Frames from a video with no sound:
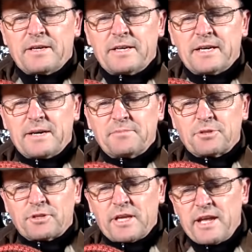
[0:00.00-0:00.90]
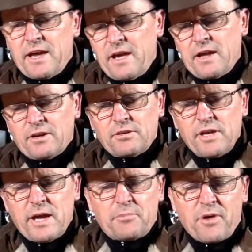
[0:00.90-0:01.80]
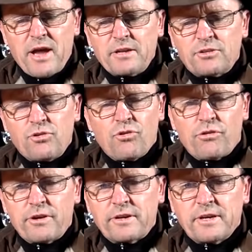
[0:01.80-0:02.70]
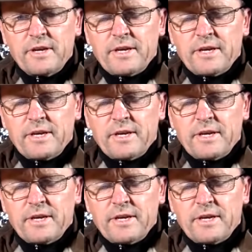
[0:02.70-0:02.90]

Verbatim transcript: Um, it's got that out, out of braided core on it.